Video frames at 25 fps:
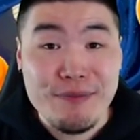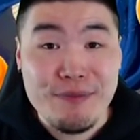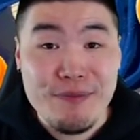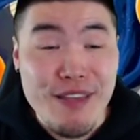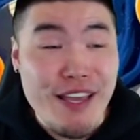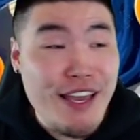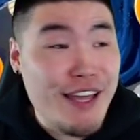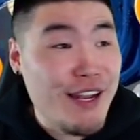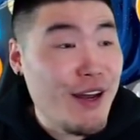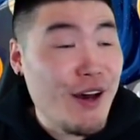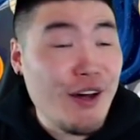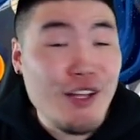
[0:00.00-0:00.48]

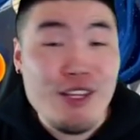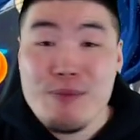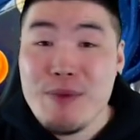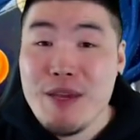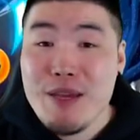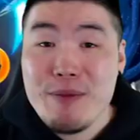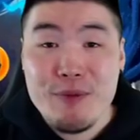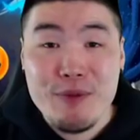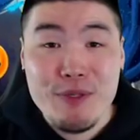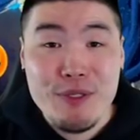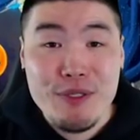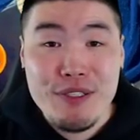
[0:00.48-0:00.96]
And all the
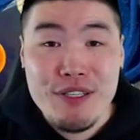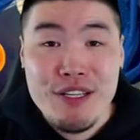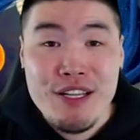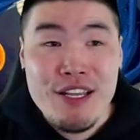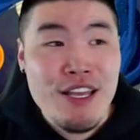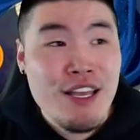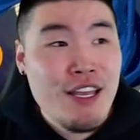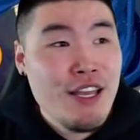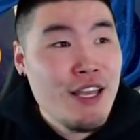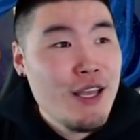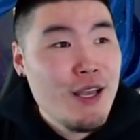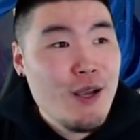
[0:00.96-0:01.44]
people
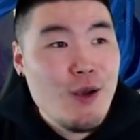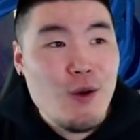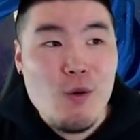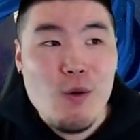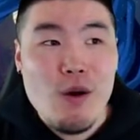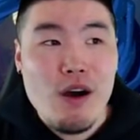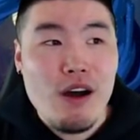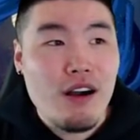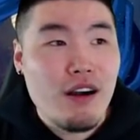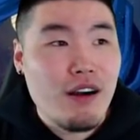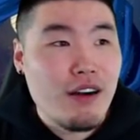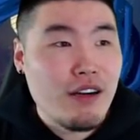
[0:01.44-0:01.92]
who
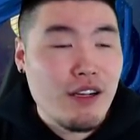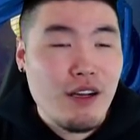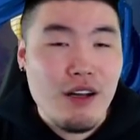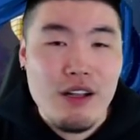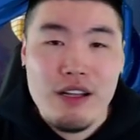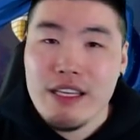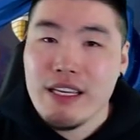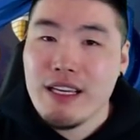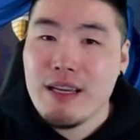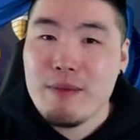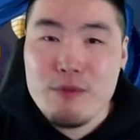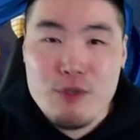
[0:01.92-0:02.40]
are
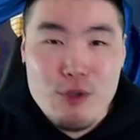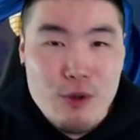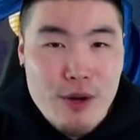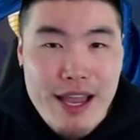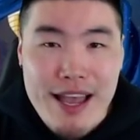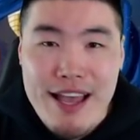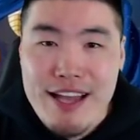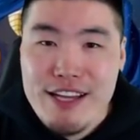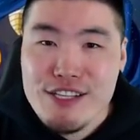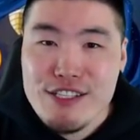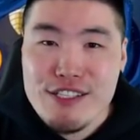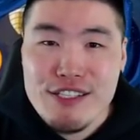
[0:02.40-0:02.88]
calling him
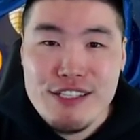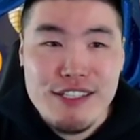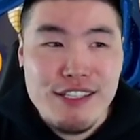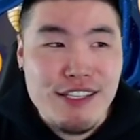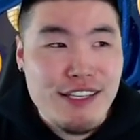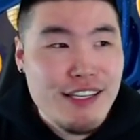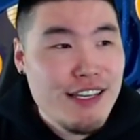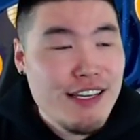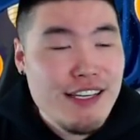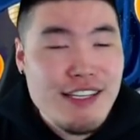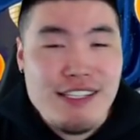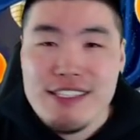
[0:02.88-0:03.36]
trash,
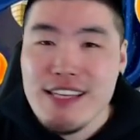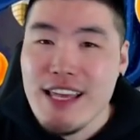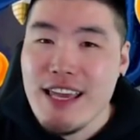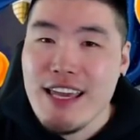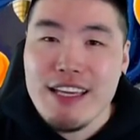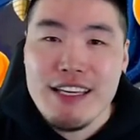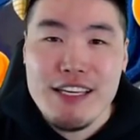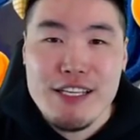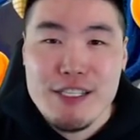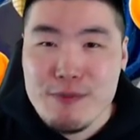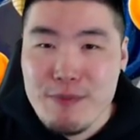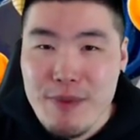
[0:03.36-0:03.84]
saying
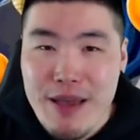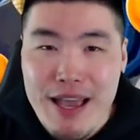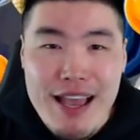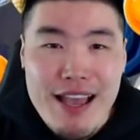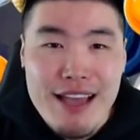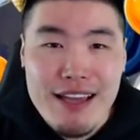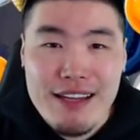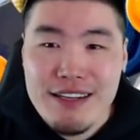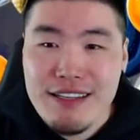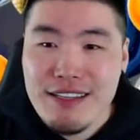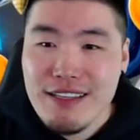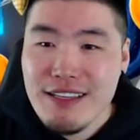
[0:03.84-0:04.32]
he's
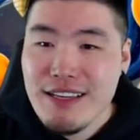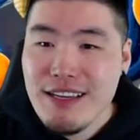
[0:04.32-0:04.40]
bad,